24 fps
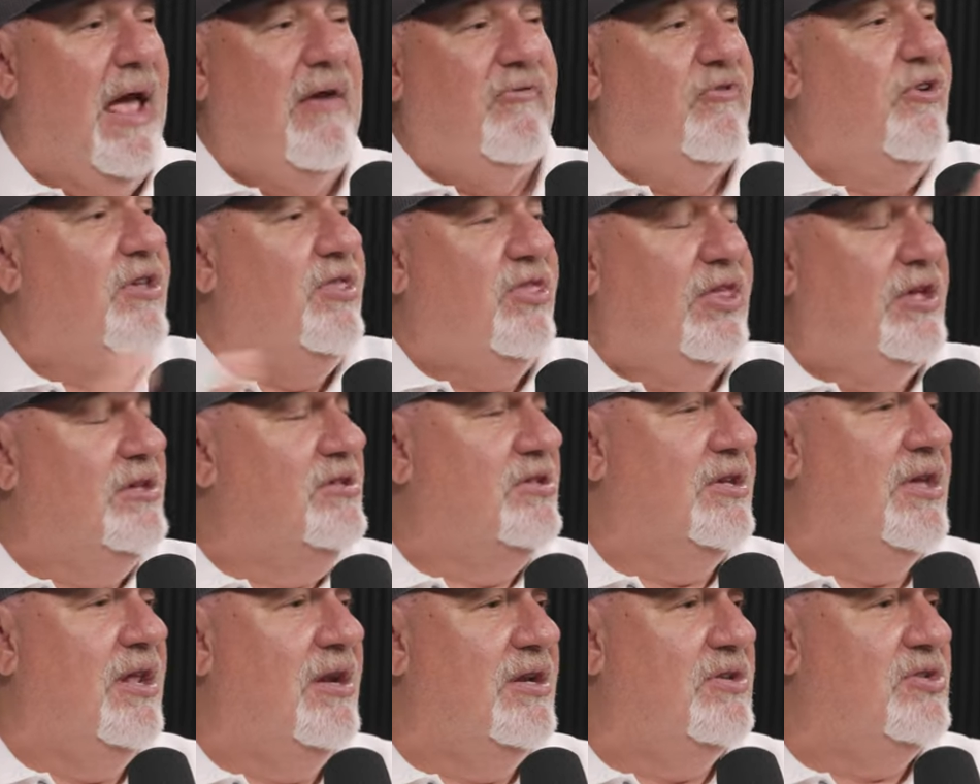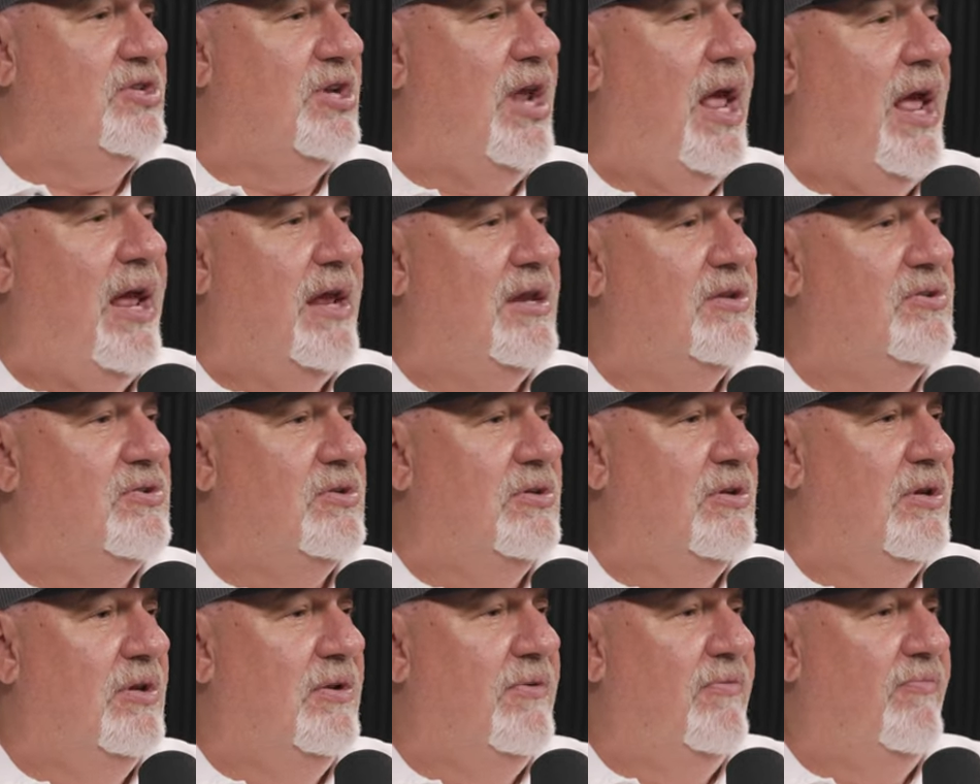Everything's going to
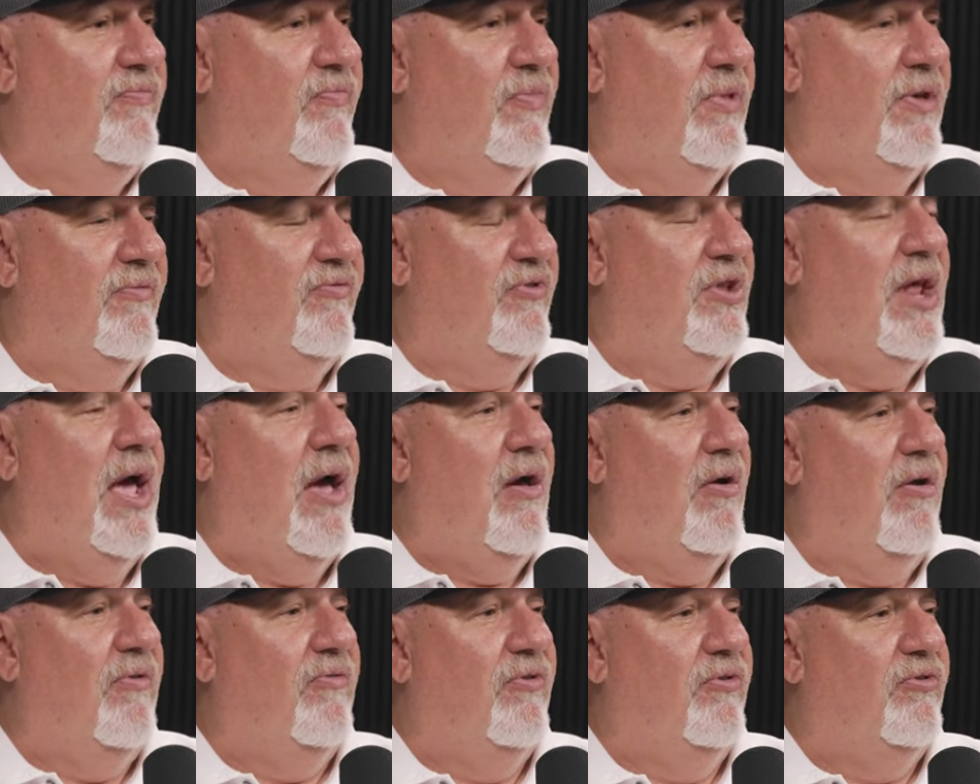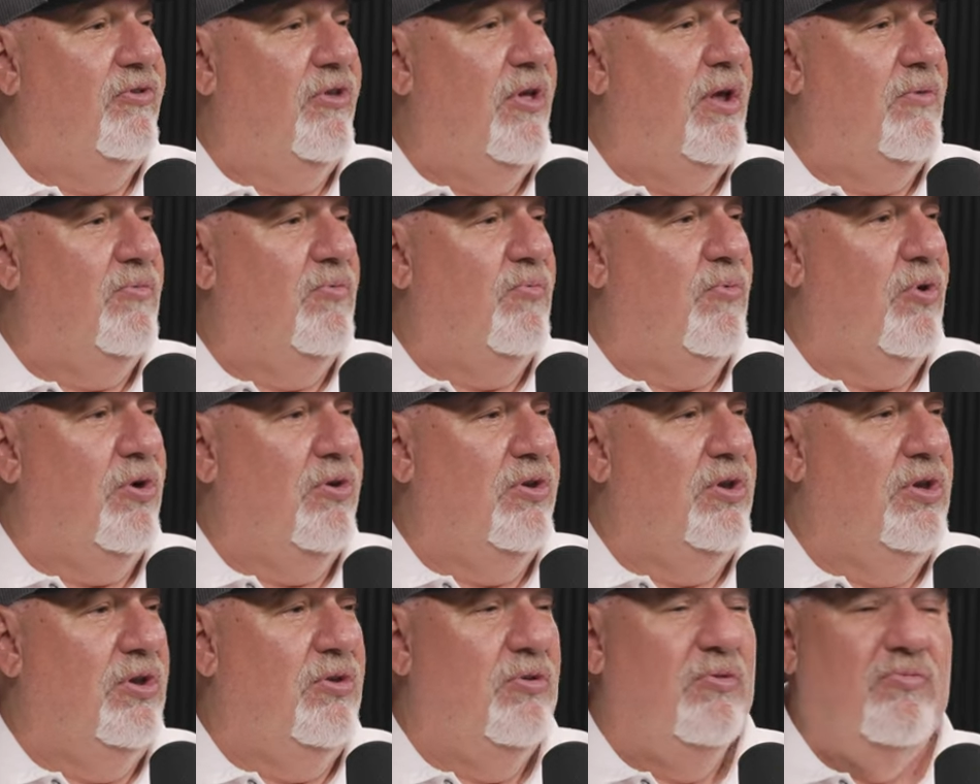change if now all of a sudden,
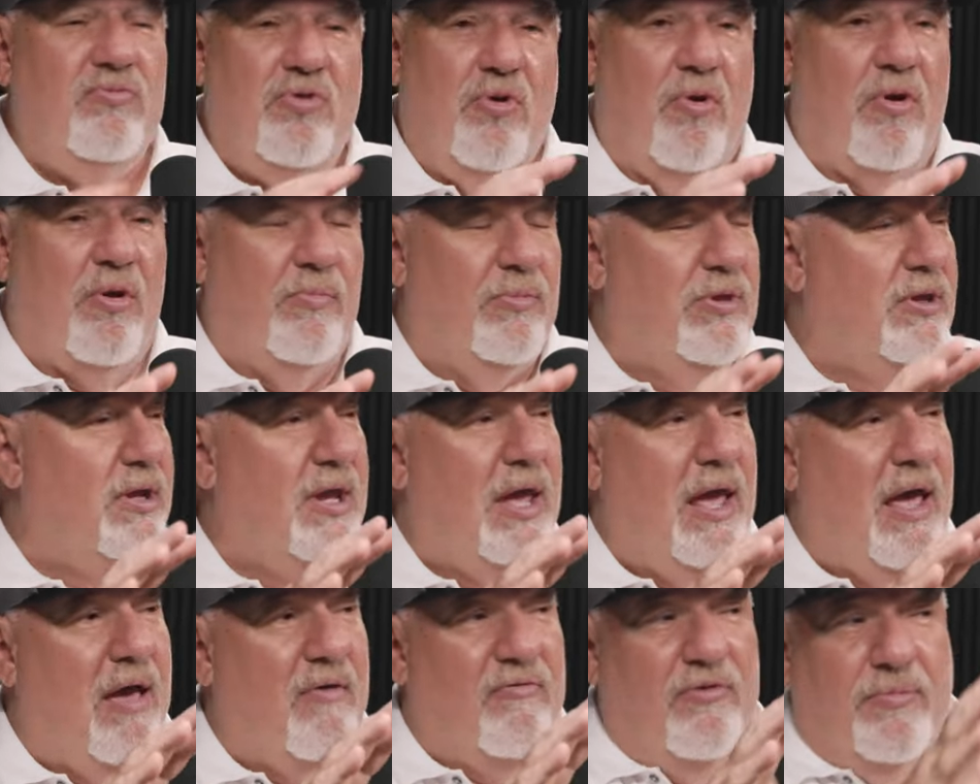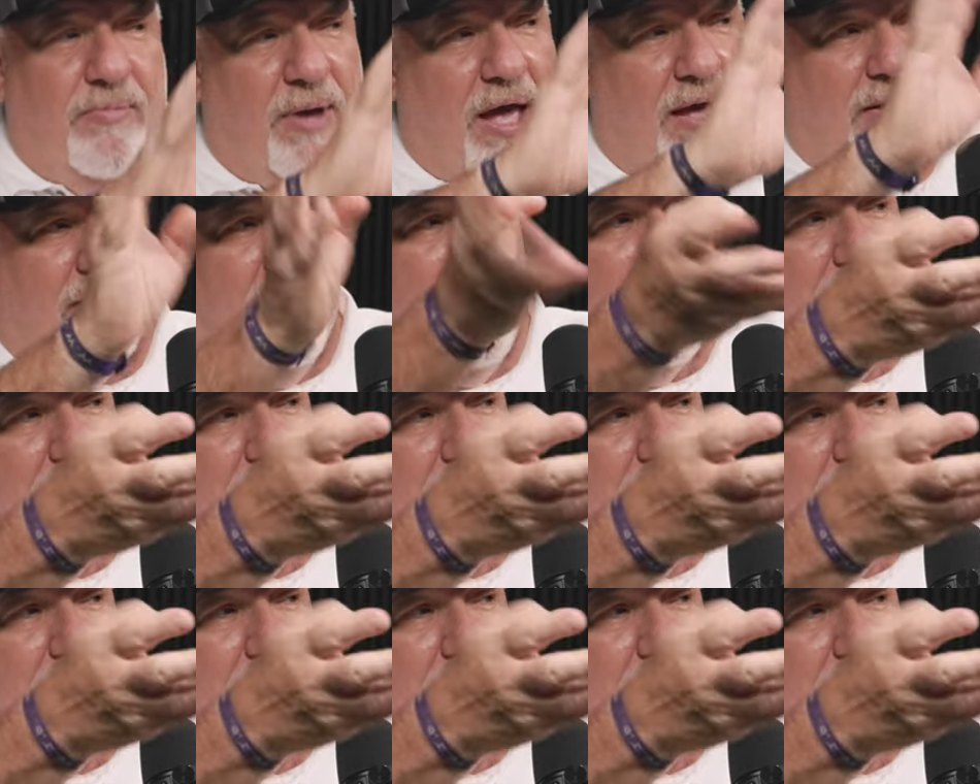where you normally have about